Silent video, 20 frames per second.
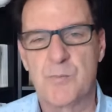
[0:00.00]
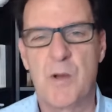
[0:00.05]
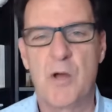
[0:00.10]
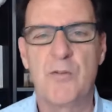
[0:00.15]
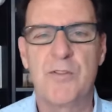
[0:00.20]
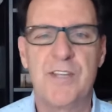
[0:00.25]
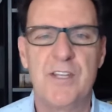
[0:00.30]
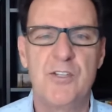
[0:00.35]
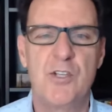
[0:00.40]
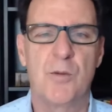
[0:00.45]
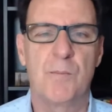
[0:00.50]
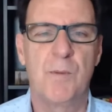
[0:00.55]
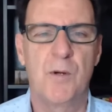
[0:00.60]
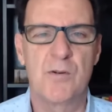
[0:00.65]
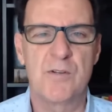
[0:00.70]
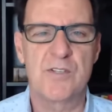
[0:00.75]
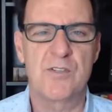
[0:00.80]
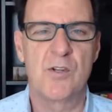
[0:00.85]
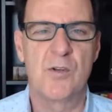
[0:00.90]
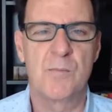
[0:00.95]
both in your
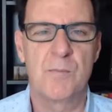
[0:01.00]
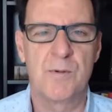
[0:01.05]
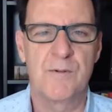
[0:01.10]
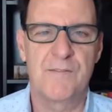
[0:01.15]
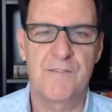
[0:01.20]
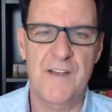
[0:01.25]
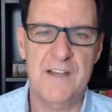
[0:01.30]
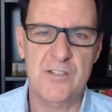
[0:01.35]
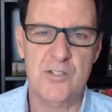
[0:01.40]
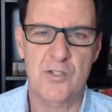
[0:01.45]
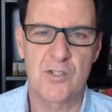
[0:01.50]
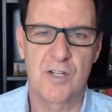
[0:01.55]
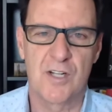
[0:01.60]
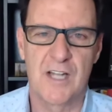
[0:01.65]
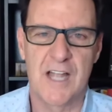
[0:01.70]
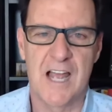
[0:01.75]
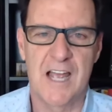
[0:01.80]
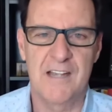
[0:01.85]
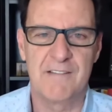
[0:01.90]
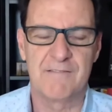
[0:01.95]
personal and professional
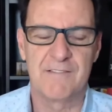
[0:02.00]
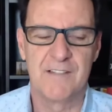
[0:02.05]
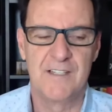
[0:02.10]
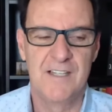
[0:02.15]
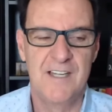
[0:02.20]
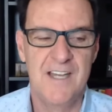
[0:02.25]
life.